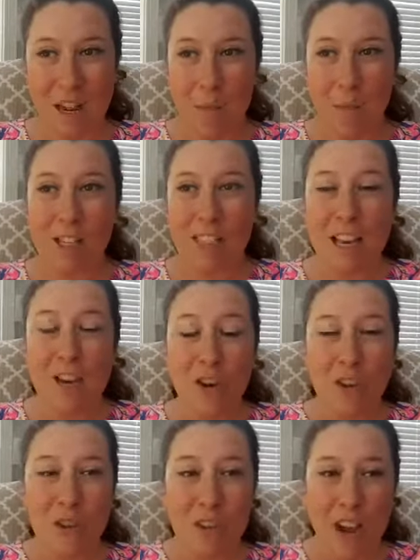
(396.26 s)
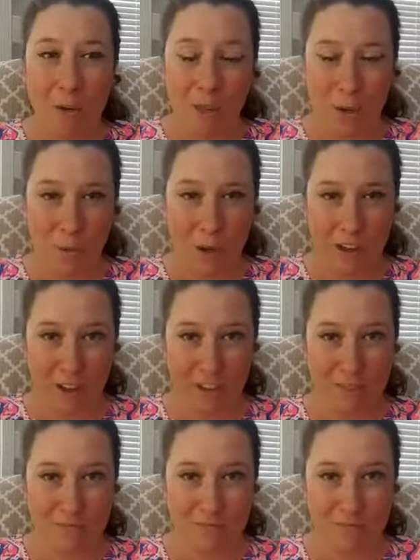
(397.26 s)
Because I knew that I was a
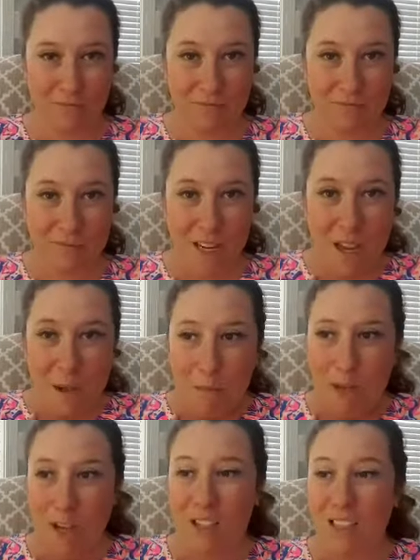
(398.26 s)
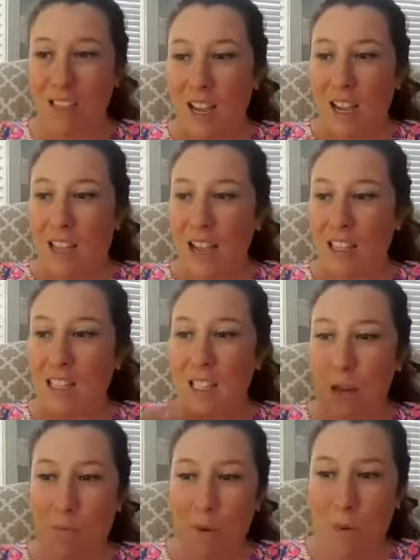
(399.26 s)
winner. Because that
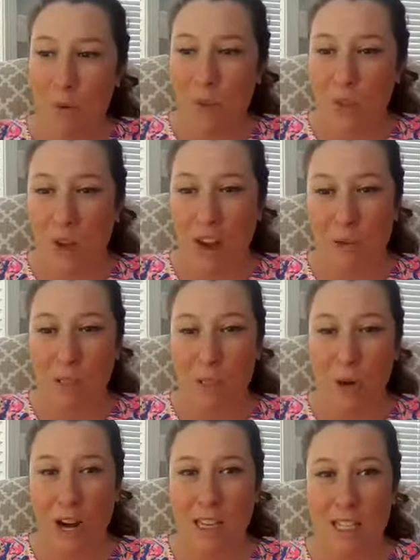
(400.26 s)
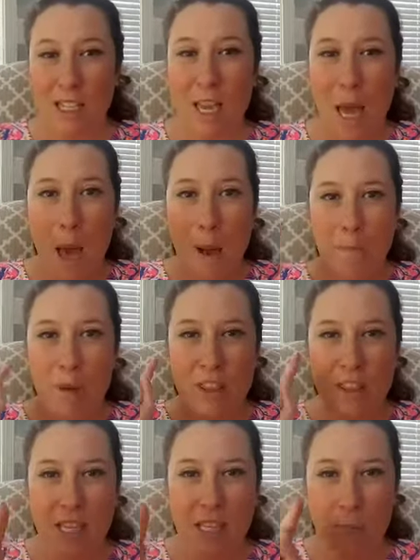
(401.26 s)
some people thought I was crazy,
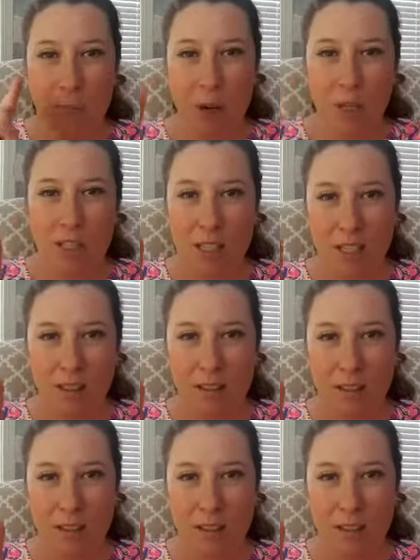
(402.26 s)
but this person,